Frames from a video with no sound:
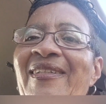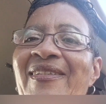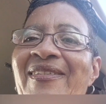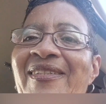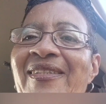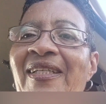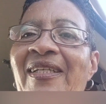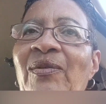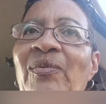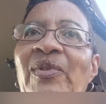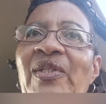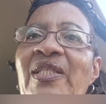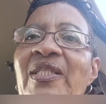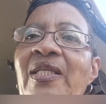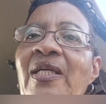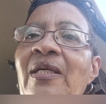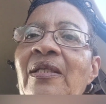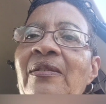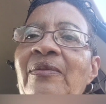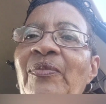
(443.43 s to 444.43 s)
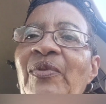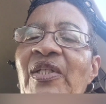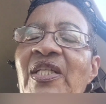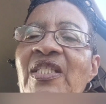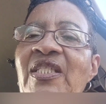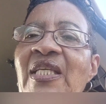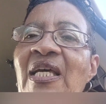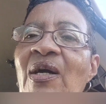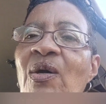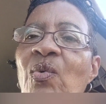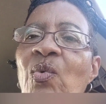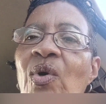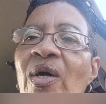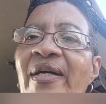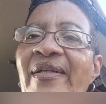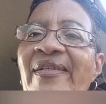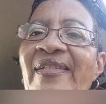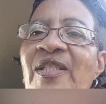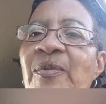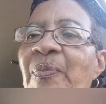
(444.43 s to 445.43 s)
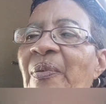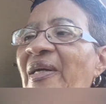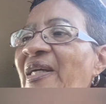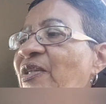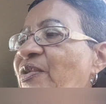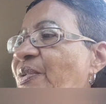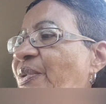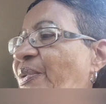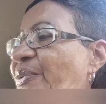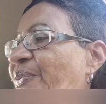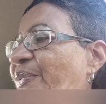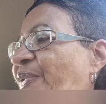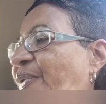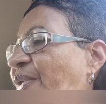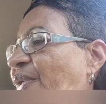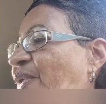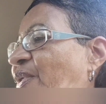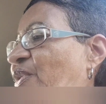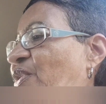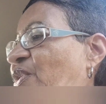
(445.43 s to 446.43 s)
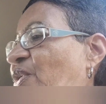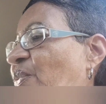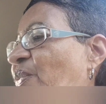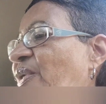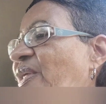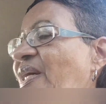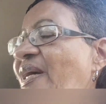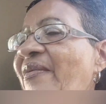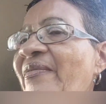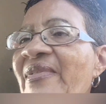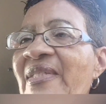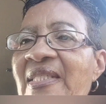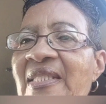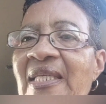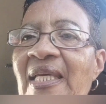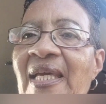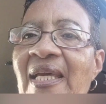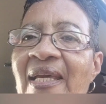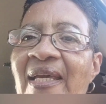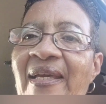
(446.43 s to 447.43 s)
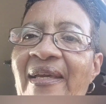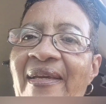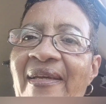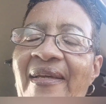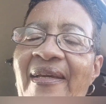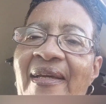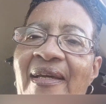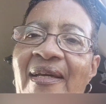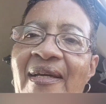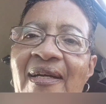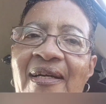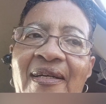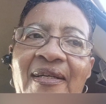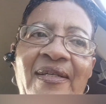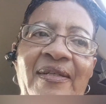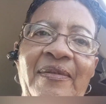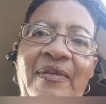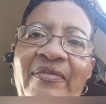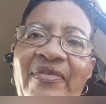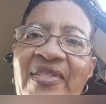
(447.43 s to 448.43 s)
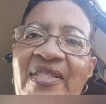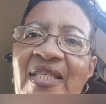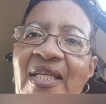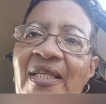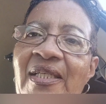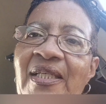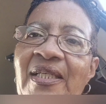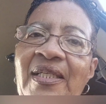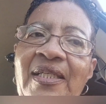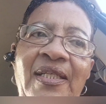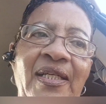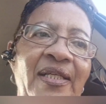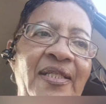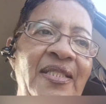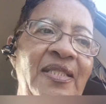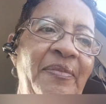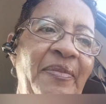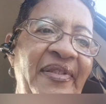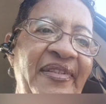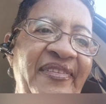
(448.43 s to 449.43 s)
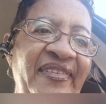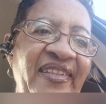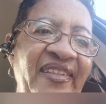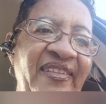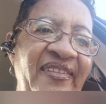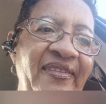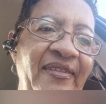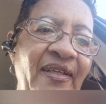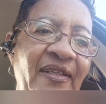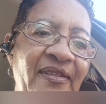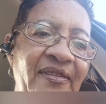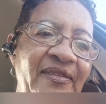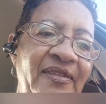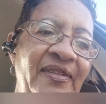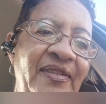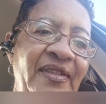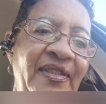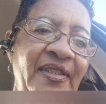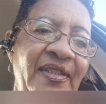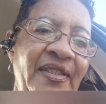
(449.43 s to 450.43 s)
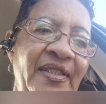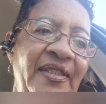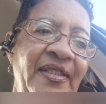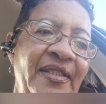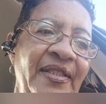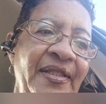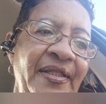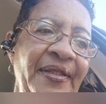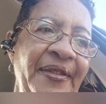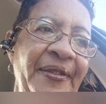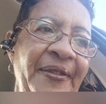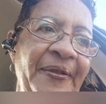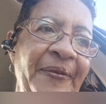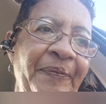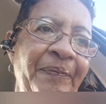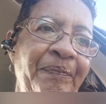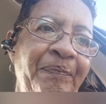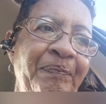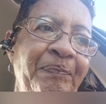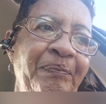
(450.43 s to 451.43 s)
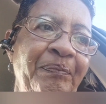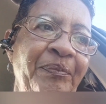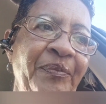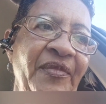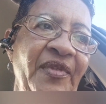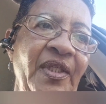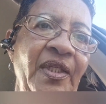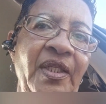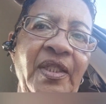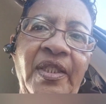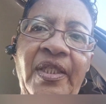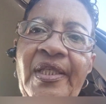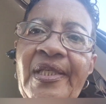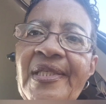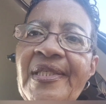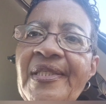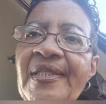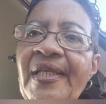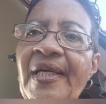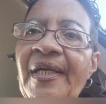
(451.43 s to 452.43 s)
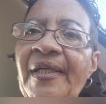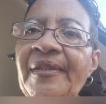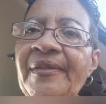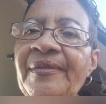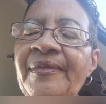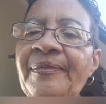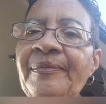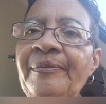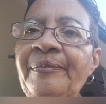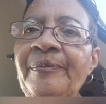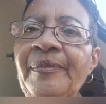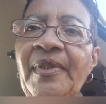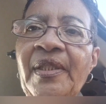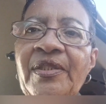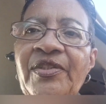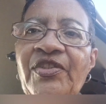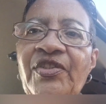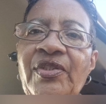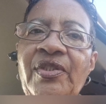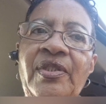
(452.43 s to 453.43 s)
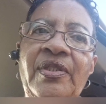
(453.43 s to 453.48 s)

It's like when it's not when it's not Juan it's Pedro. So we have a saying, uh, if it's not inga it's mandinga. Um, it is not much